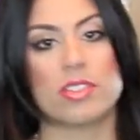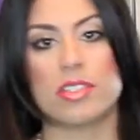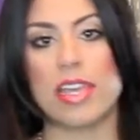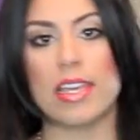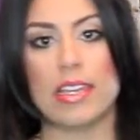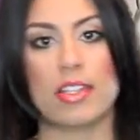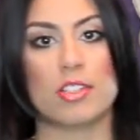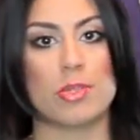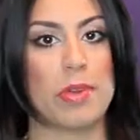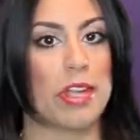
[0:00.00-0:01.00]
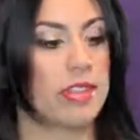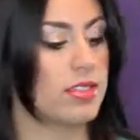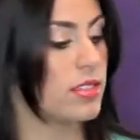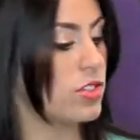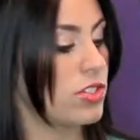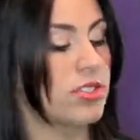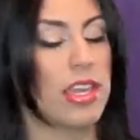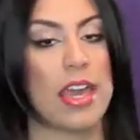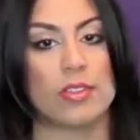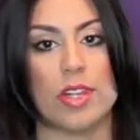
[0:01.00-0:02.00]
just take a hairspray. This is just
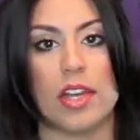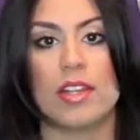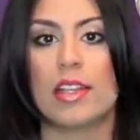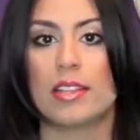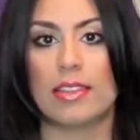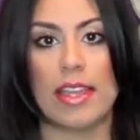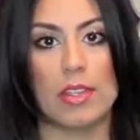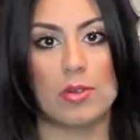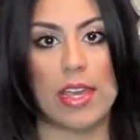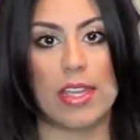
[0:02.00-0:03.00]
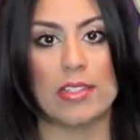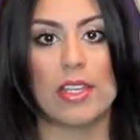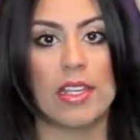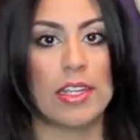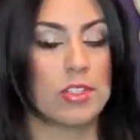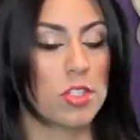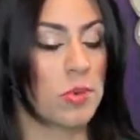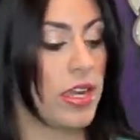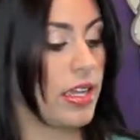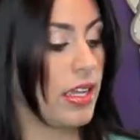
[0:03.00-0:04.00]
Kenra lightweight
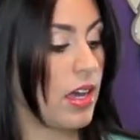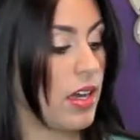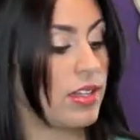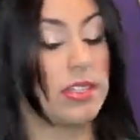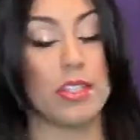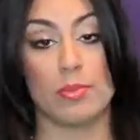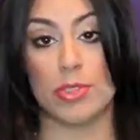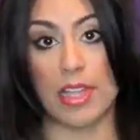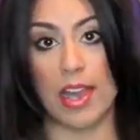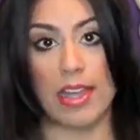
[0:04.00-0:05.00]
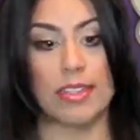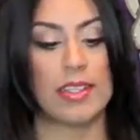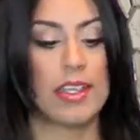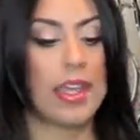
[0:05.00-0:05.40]
hairspray in number 9.